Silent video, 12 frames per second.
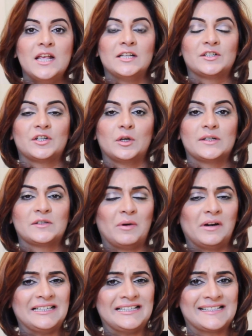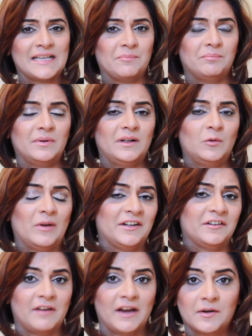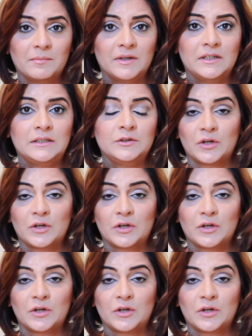So it's very simple, very wearable.